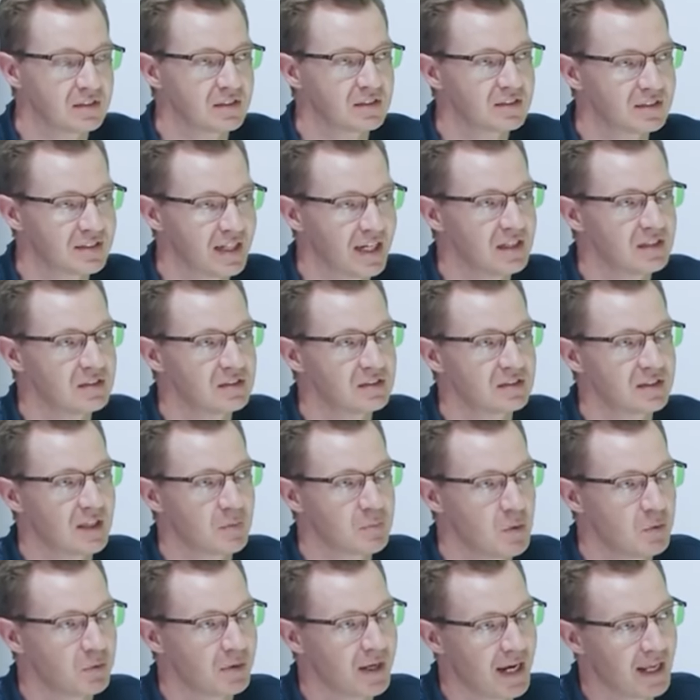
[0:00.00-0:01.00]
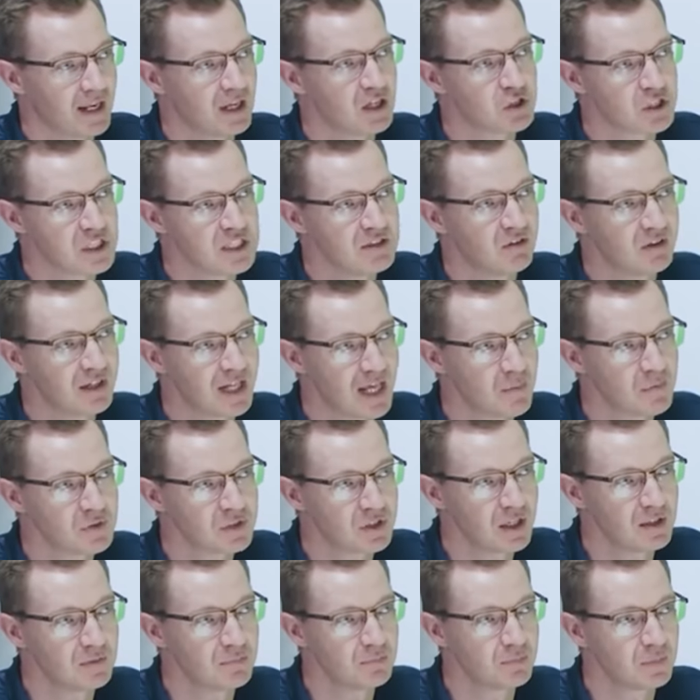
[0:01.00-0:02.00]
the success that people can achieve on
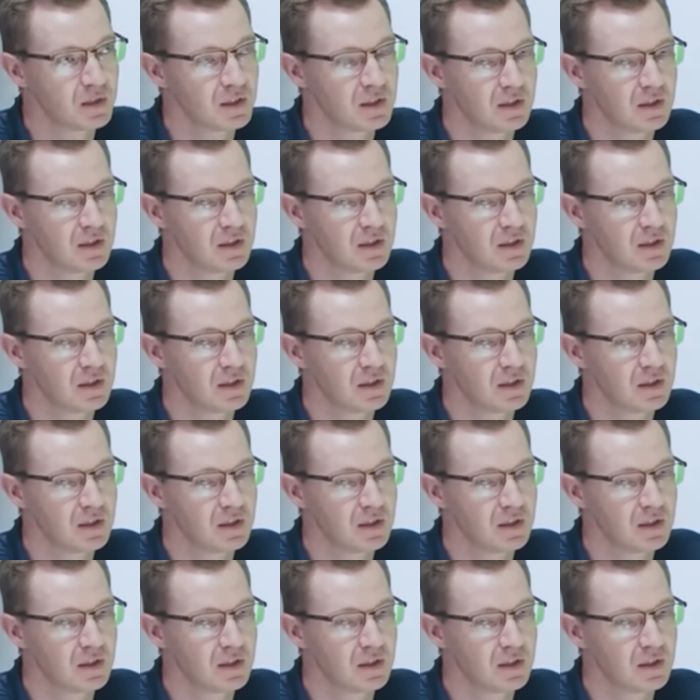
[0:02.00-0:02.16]
Amazon.